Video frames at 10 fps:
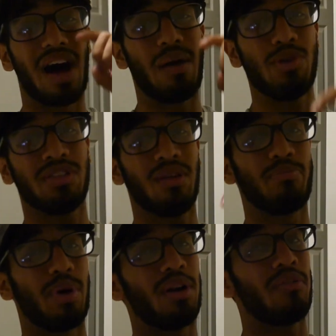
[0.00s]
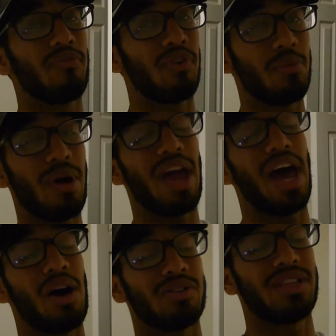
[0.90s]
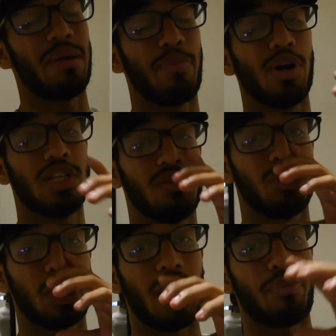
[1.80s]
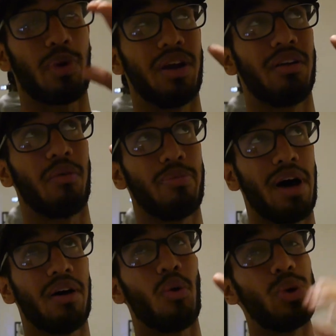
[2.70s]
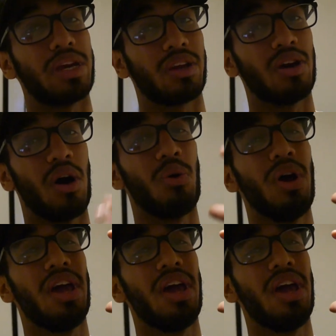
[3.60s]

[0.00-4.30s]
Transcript: I'm using the bun from my house that I purchased at the shop right about a week ago.